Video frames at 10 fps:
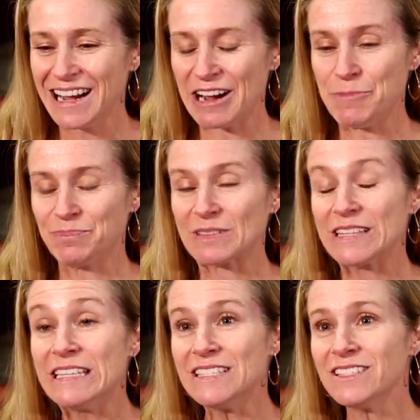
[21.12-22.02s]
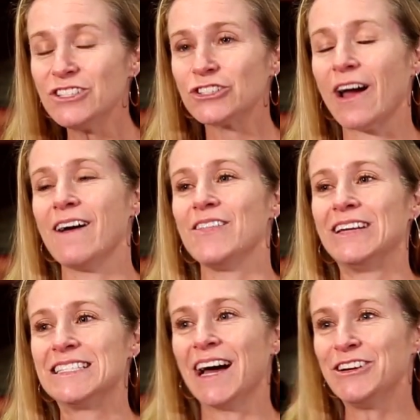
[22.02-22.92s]
Um, this is a trial
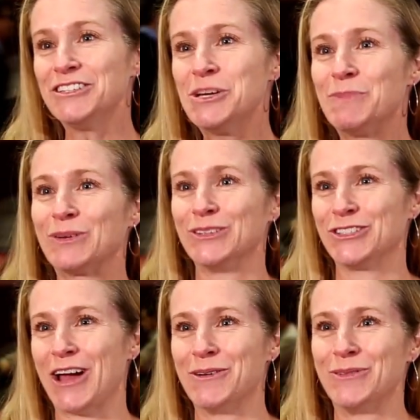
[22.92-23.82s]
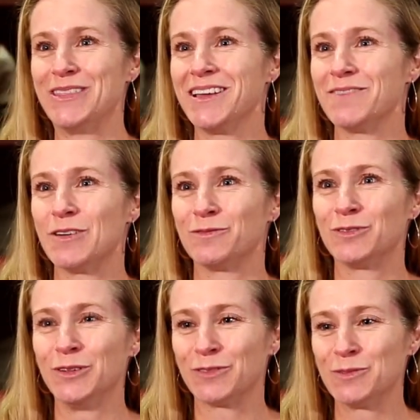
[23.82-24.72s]
that is not your typical trial when we think about
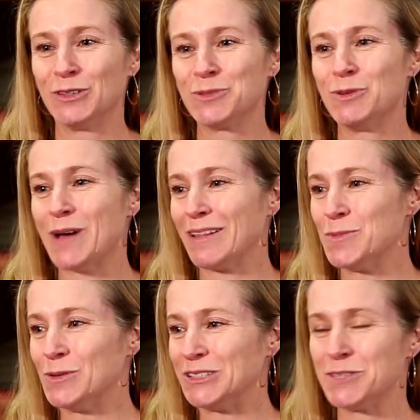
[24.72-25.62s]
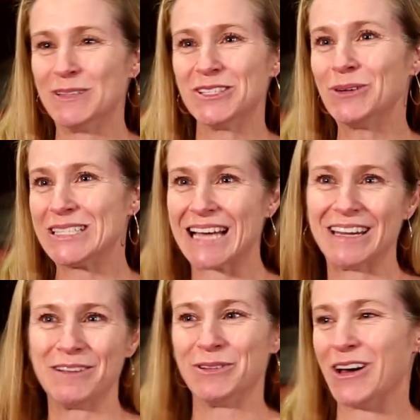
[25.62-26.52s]
for multiple myeloma, which has been so
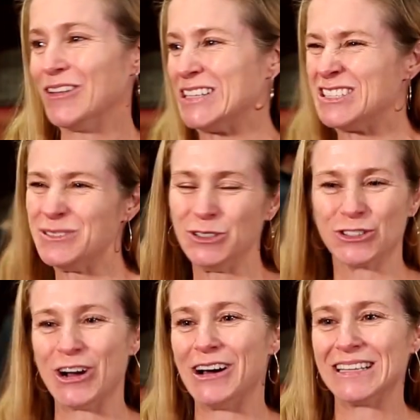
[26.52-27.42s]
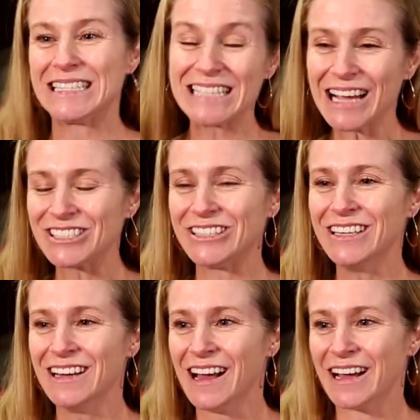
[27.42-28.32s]
exciting with all these new drugs. It's actually
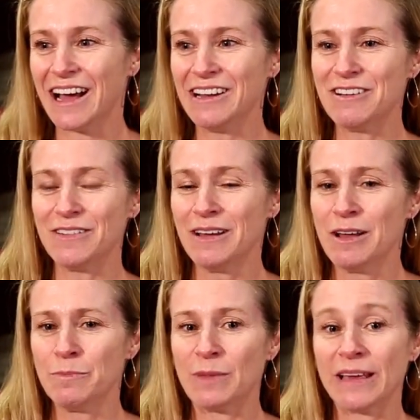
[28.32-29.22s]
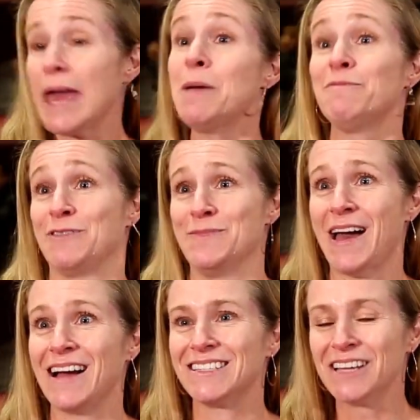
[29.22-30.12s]
kind of came from
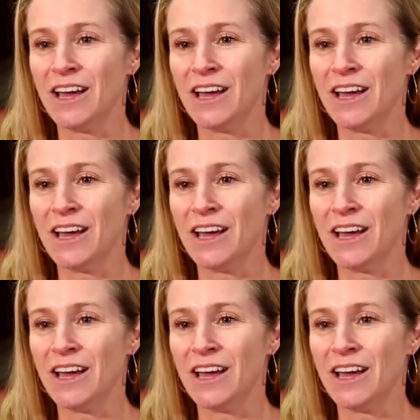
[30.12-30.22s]
that.